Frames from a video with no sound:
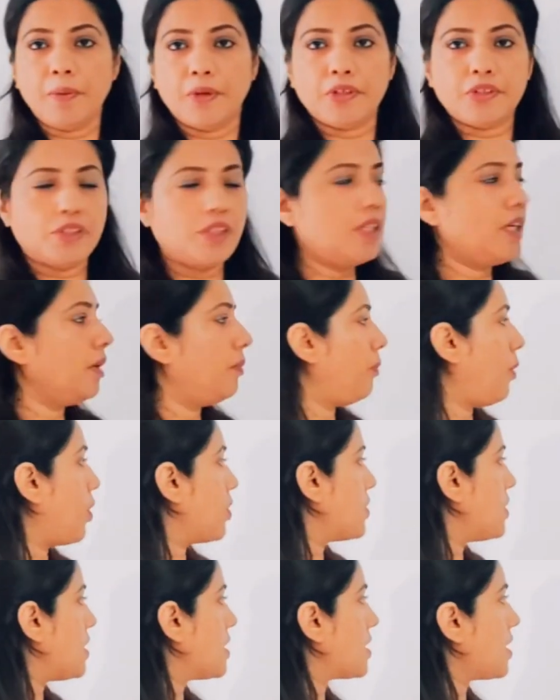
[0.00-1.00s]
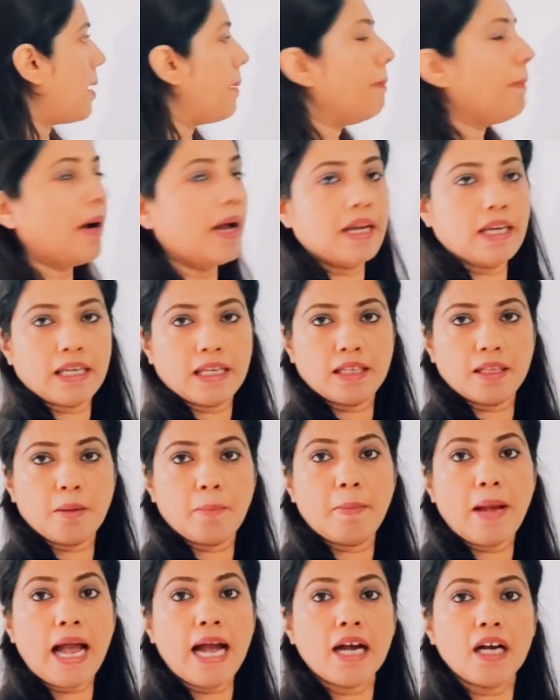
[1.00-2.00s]
person deposits some money, the
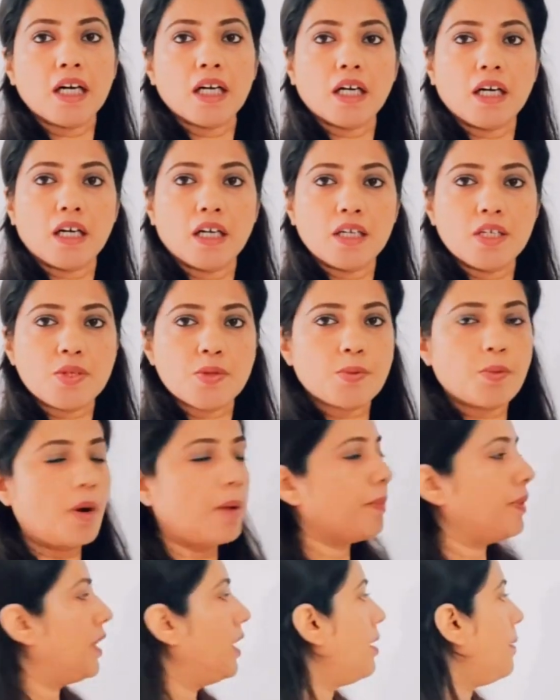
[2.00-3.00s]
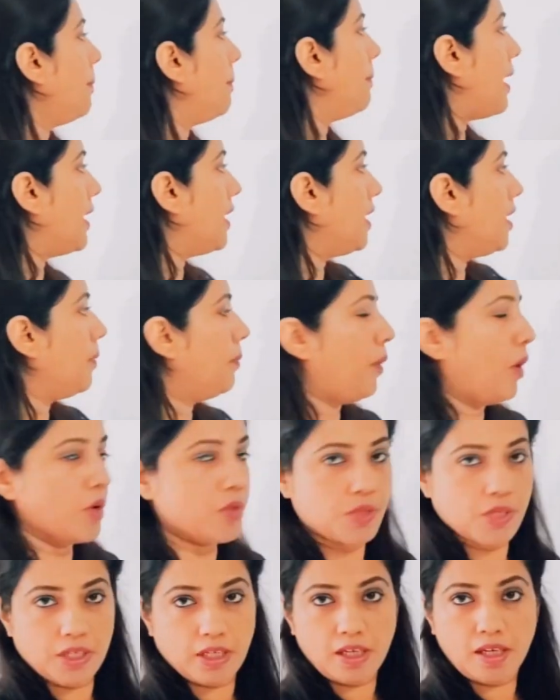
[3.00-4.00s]
bank earns from the money
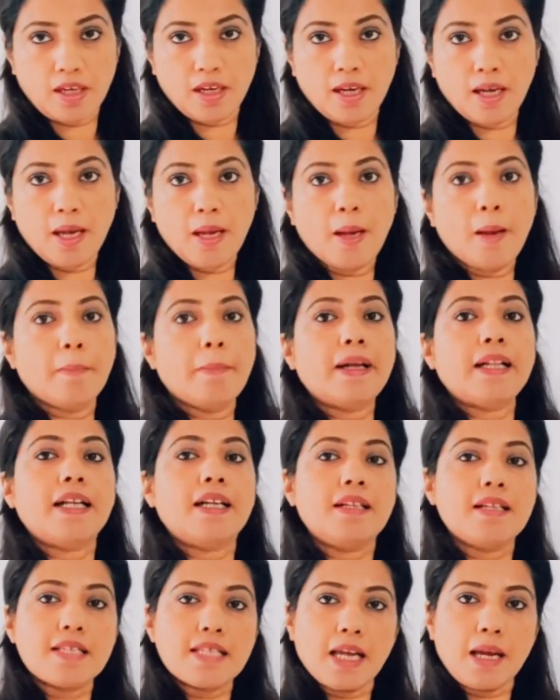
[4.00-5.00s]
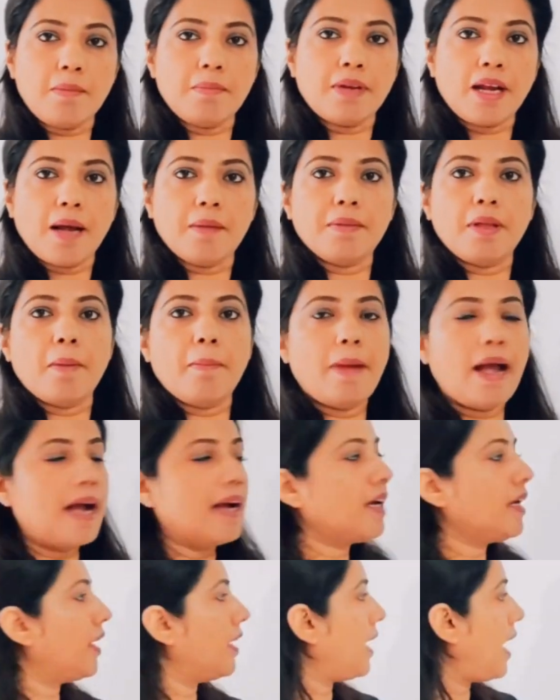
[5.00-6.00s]
deposited, but at the same time the
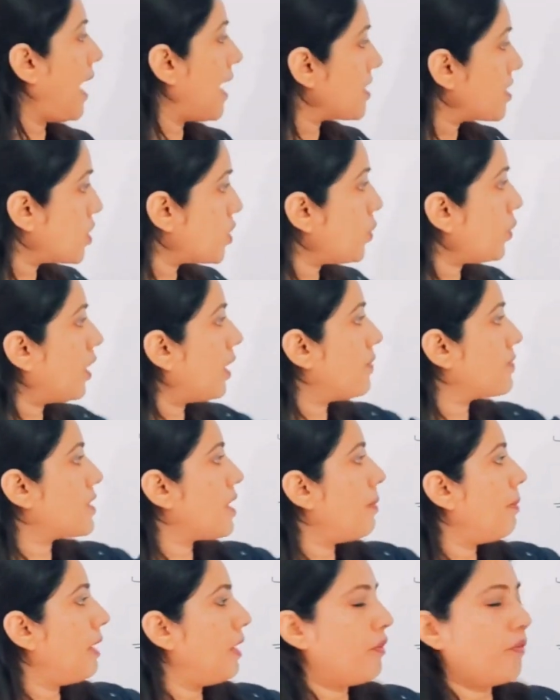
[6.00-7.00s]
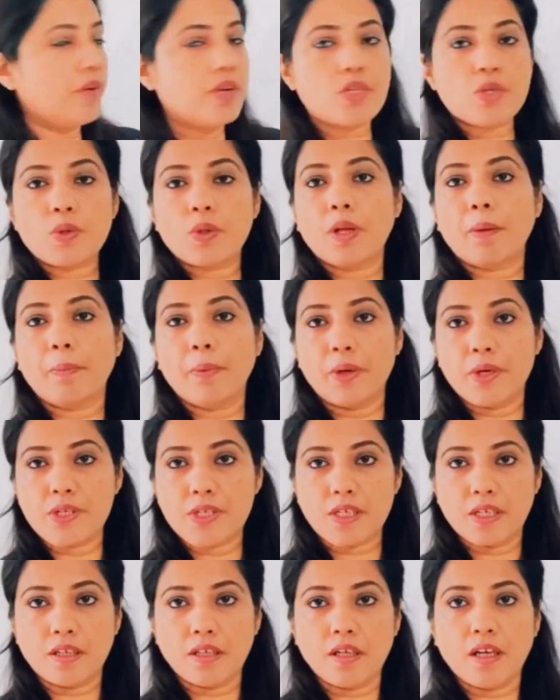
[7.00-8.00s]
bank has to give some interest to the
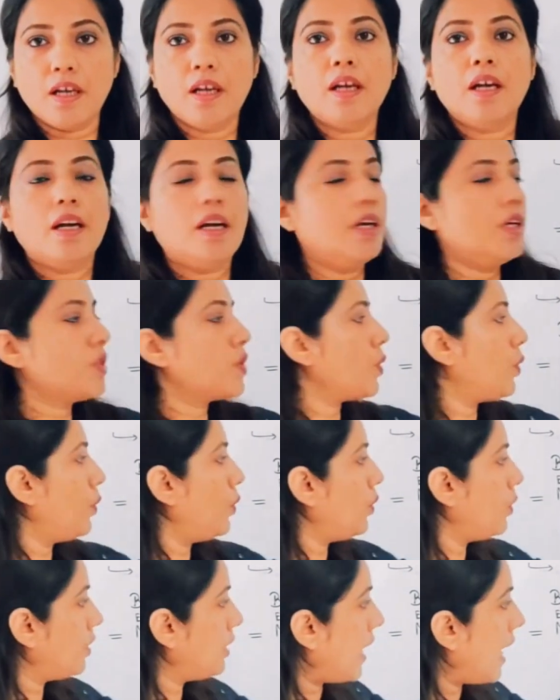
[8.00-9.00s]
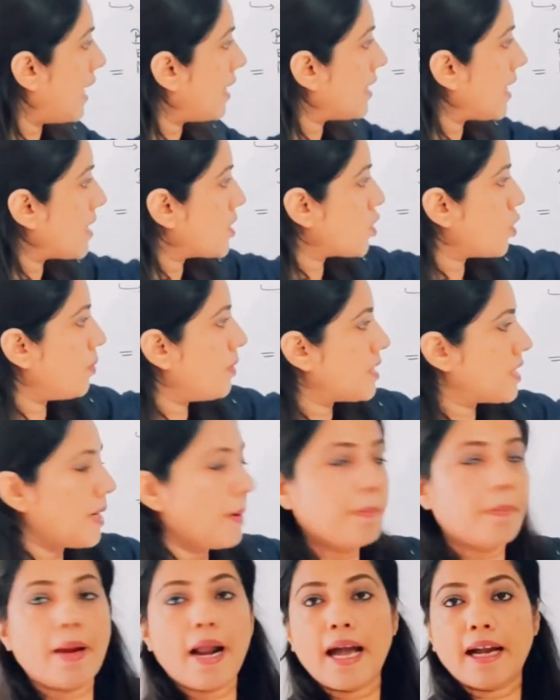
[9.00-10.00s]
person. So that has to be
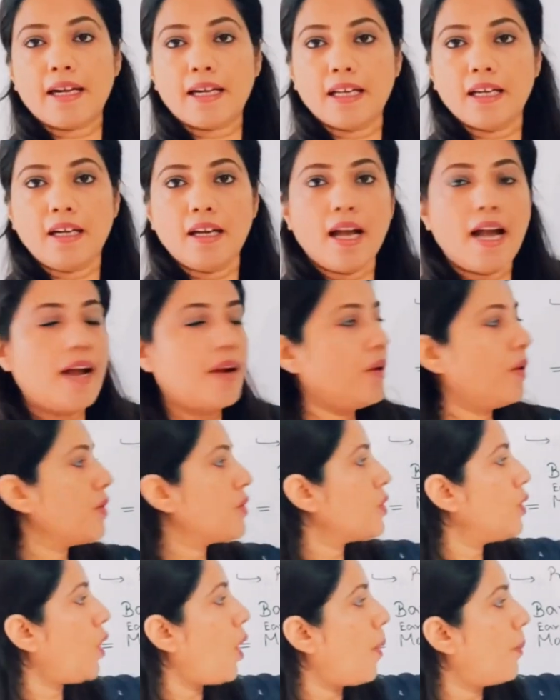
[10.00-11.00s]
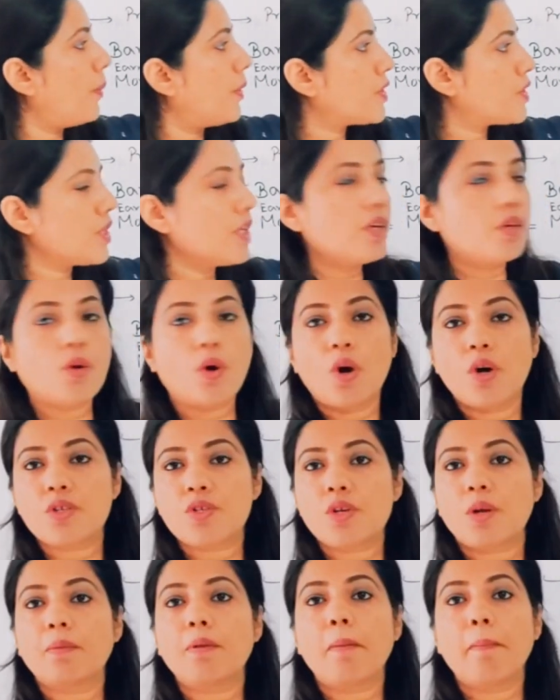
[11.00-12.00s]
subtracted, and also the operational
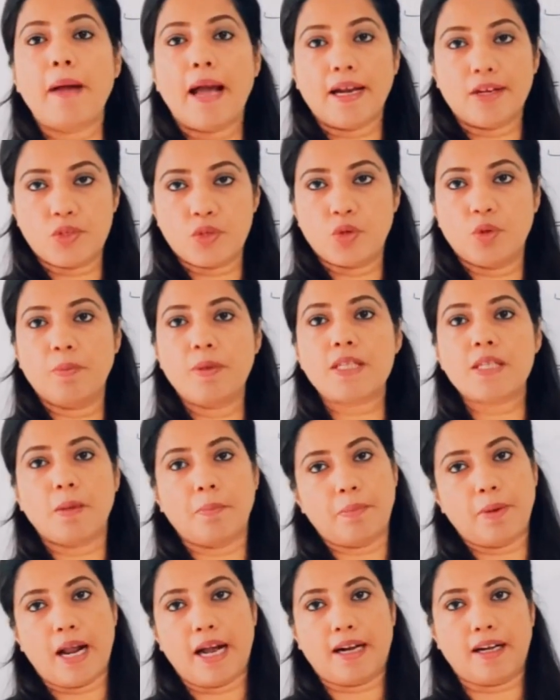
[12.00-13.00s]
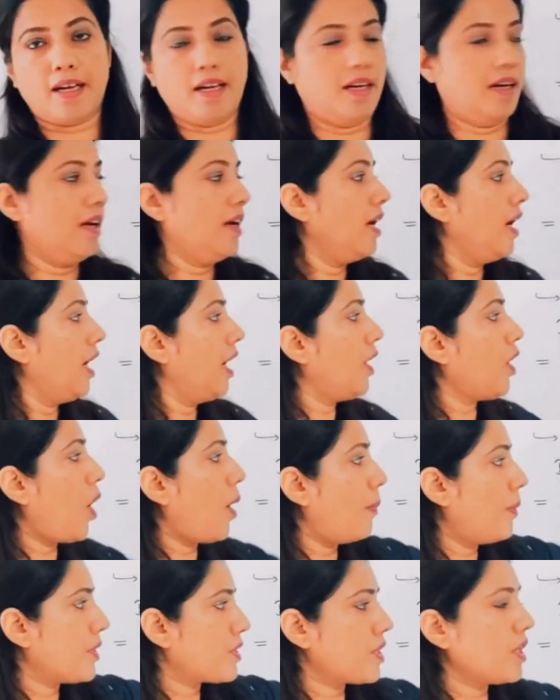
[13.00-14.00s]
cost of the bank should be subtracted. In
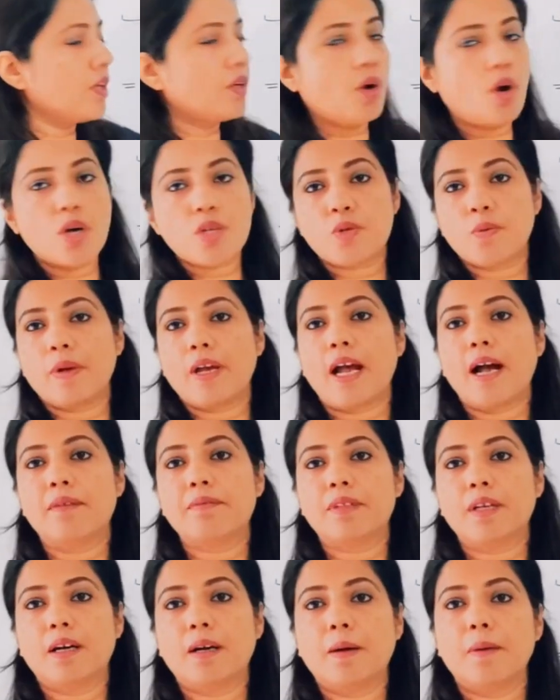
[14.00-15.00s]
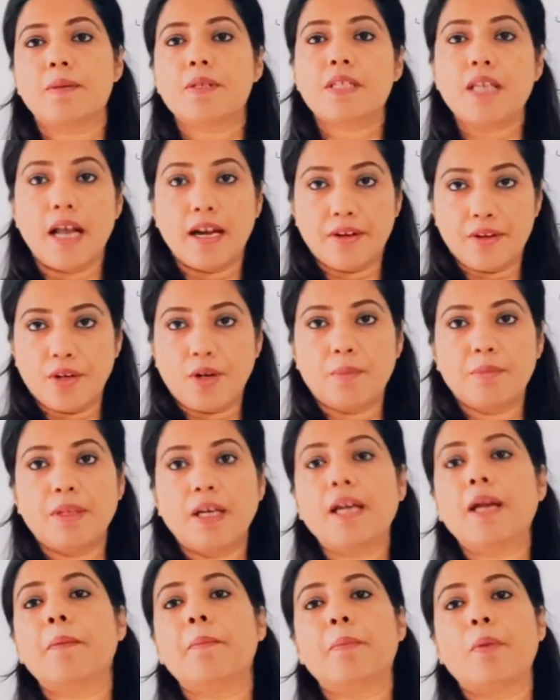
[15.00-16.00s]
operational cost we have the salary of
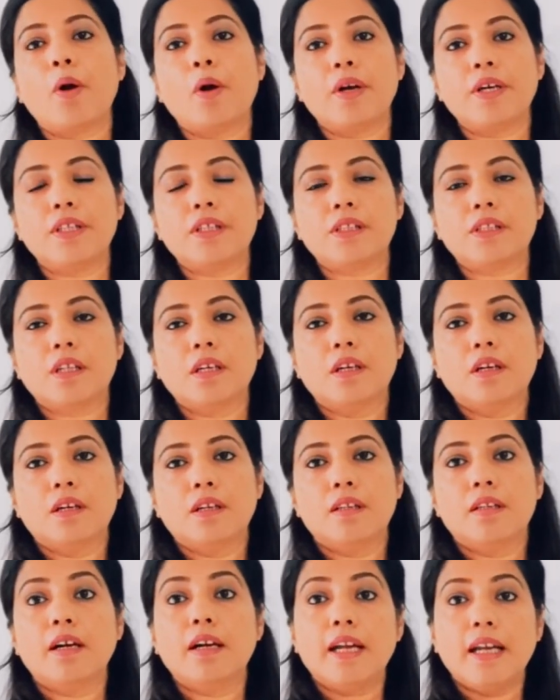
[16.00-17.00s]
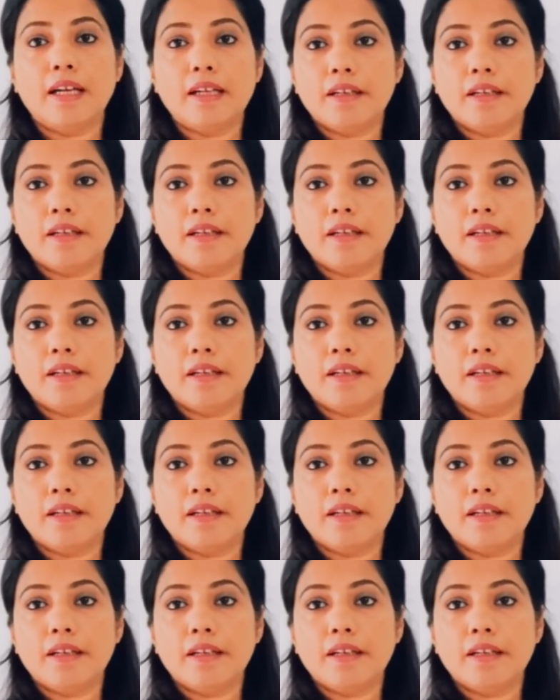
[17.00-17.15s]
the employees, the